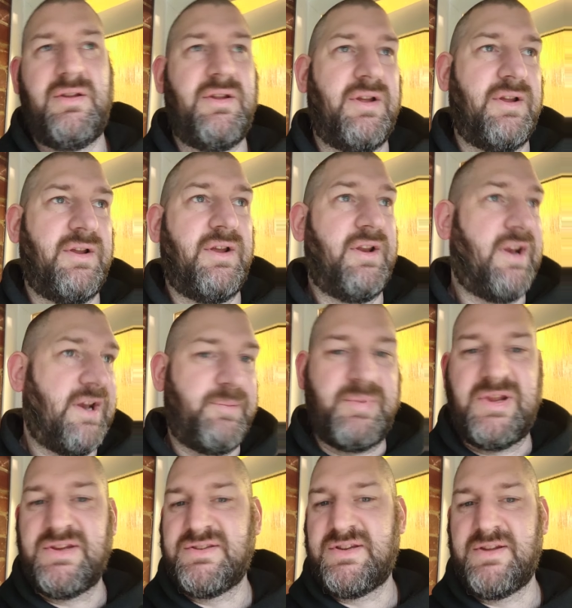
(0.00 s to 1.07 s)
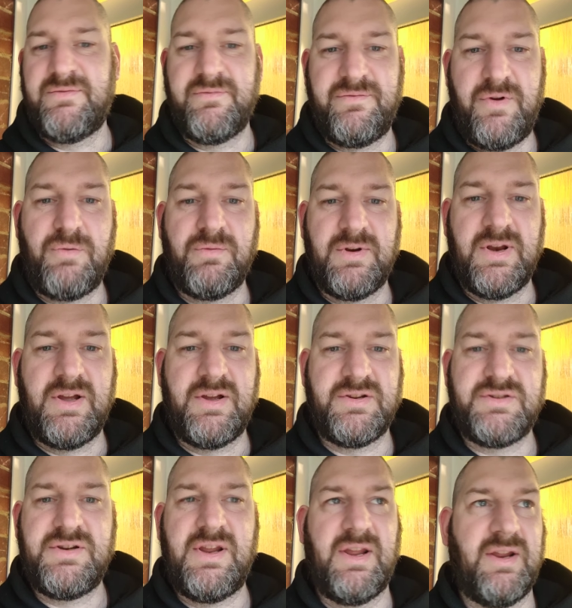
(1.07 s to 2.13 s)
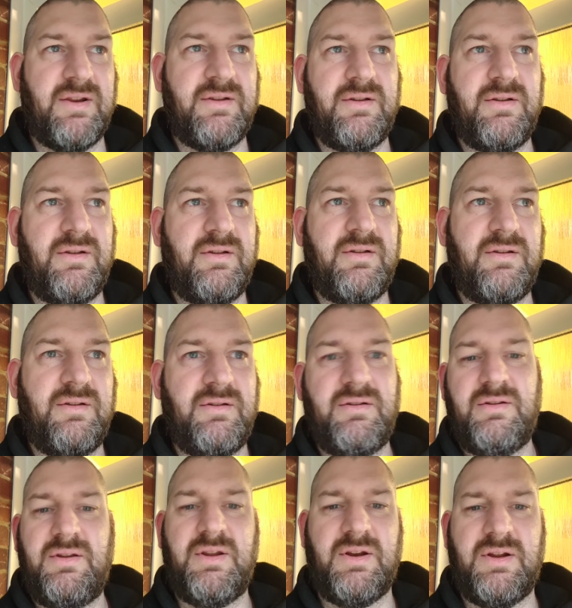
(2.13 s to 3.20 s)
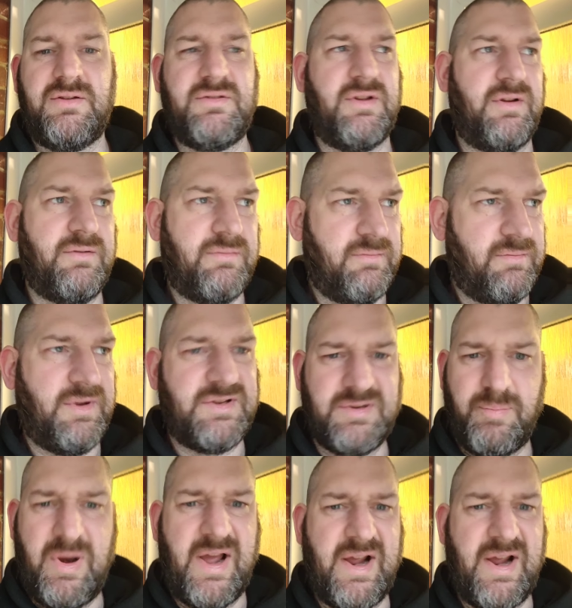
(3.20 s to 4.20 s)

And then he beat Stephen Fulton last year. You know, so that's a